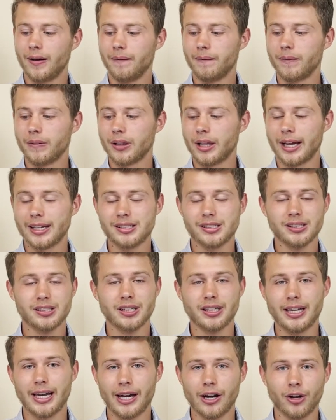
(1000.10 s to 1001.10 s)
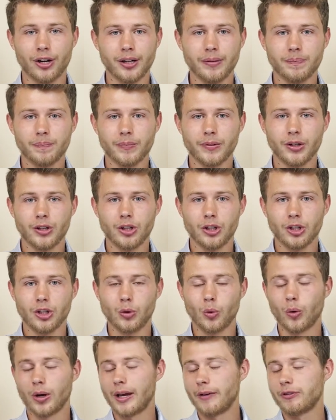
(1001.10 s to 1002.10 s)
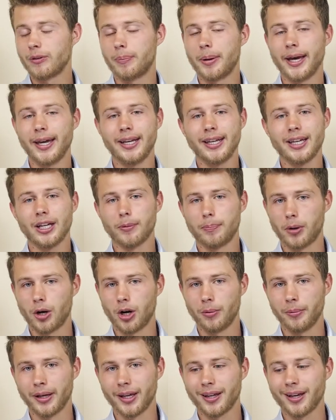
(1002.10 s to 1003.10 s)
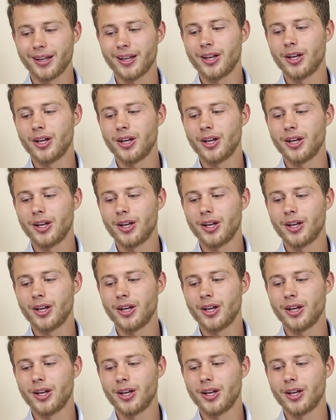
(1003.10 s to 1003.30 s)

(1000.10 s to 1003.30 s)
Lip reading: license to carry. You won't have to pay to get a permit,